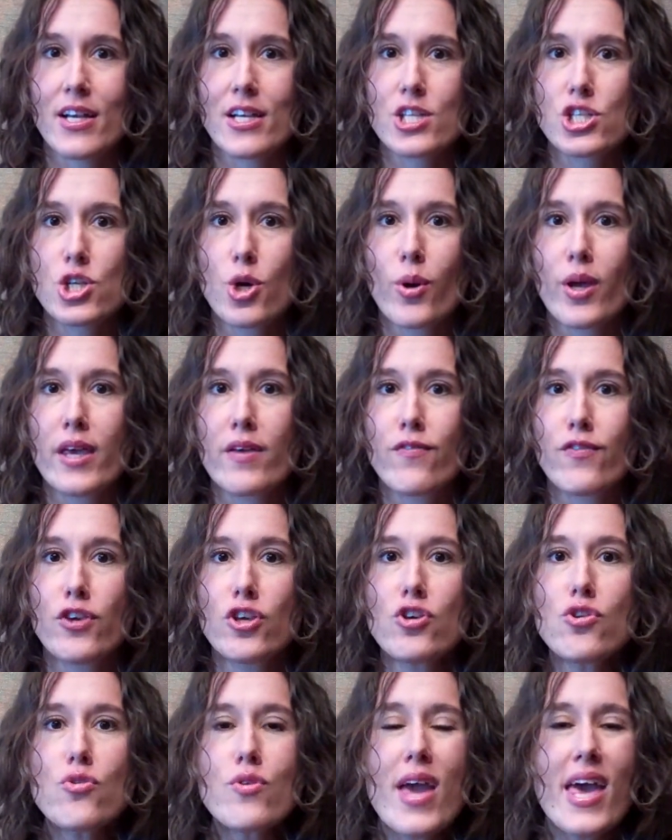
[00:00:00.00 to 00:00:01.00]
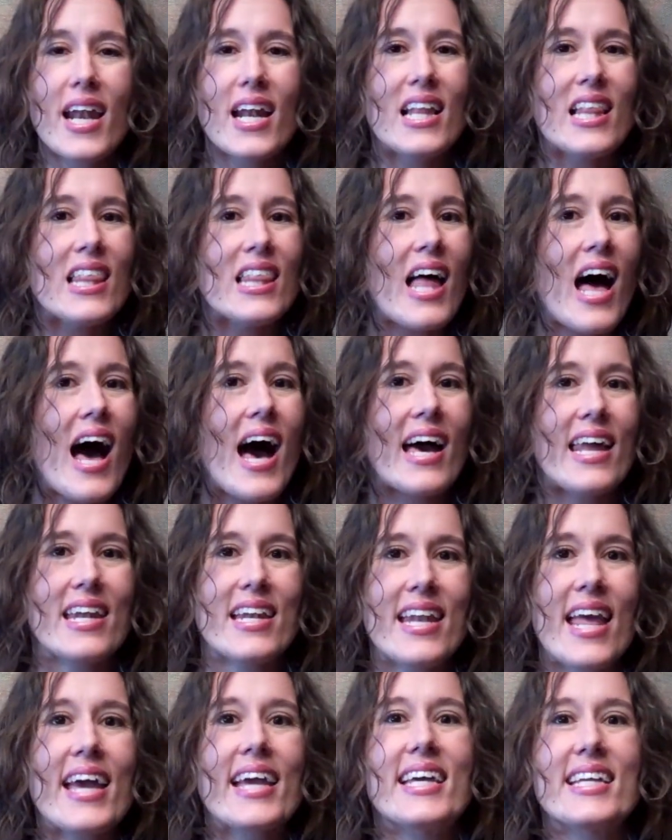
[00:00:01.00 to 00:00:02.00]
So if you get a lot
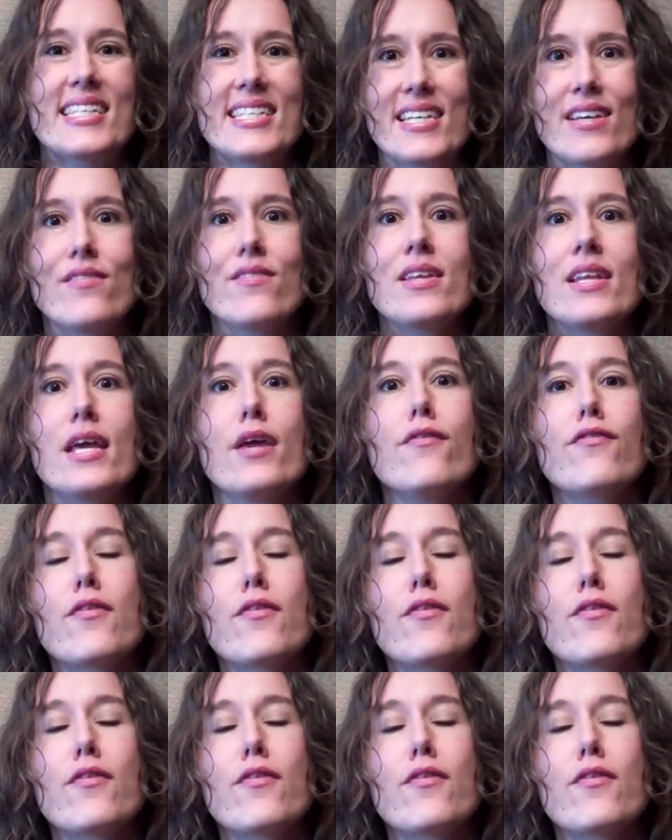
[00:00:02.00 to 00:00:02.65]
of negativity